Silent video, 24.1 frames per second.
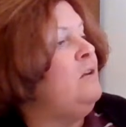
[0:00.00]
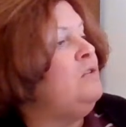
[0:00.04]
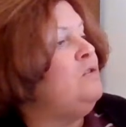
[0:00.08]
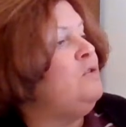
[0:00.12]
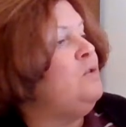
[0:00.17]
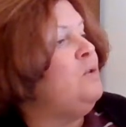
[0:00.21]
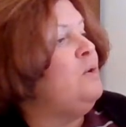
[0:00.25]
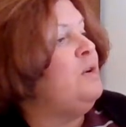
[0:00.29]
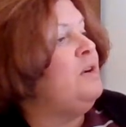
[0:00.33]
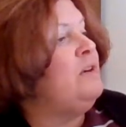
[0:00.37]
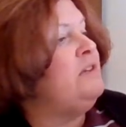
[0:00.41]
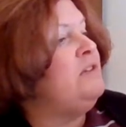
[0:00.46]

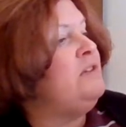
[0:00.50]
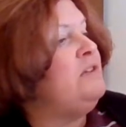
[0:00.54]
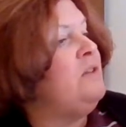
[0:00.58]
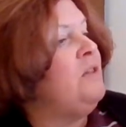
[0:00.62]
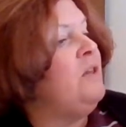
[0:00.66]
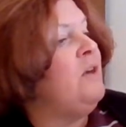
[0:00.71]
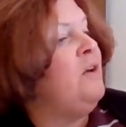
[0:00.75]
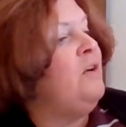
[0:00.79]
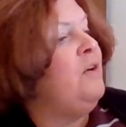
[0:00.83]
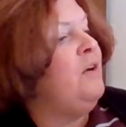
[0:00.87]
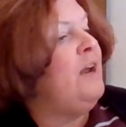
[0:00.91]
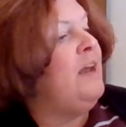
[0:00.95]
towards
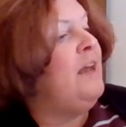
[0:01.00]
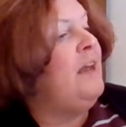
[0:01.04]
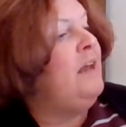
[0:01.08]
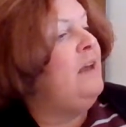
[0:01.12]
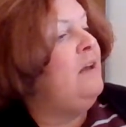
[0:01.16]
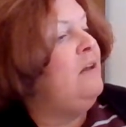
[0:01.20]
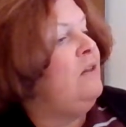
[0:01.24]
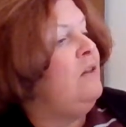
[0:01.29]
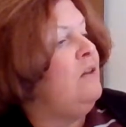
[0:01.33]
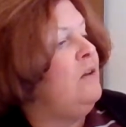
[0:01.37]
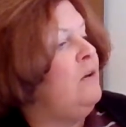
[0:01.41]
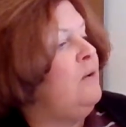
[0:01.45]
their
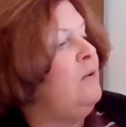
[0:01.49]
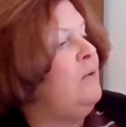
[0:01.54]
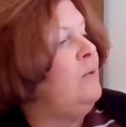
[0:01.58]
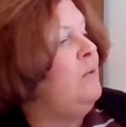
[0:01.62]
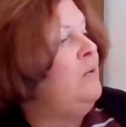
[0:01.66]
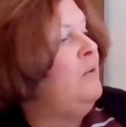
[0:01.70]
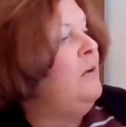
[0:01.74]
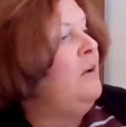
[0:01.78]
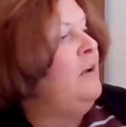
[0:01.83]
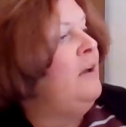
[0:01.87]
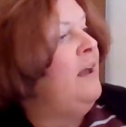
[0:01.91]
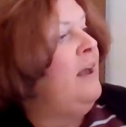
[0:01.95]
igloo
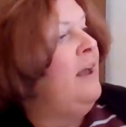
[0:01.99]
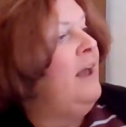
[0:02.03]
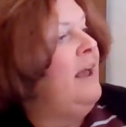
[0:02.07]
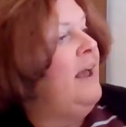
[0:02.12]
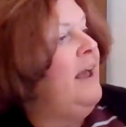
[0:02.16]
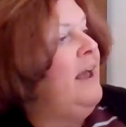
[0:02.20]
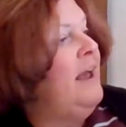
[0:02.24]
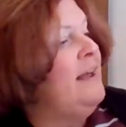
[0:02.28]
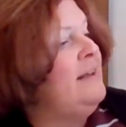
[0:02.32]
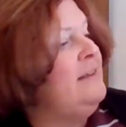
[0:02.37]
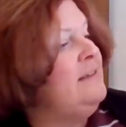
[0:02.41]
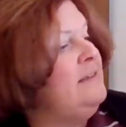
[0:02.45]

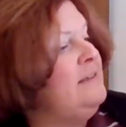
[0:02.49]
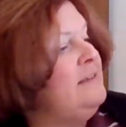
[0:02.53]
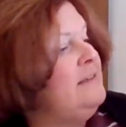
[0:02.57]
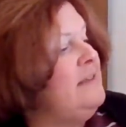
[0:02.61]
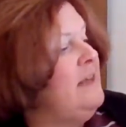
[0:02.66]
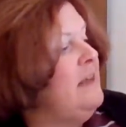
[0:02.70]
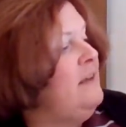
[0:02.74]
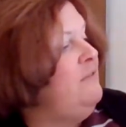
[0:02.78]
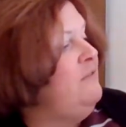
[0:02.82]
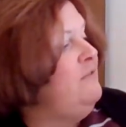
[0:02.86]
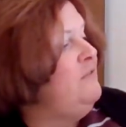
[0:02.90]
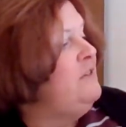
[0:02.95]
and
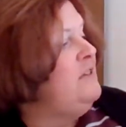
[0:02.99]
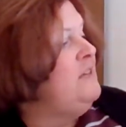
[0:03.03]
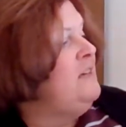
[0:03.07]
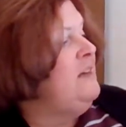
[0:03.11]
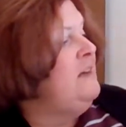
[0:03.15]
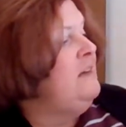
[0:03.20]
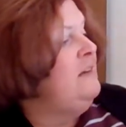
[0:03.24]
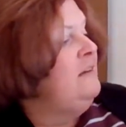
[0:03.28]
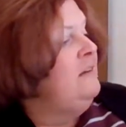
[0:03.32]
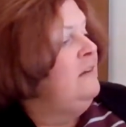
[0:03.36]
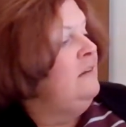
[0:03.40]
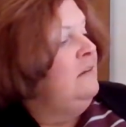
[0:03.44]

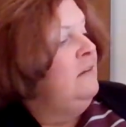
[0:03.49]
safety.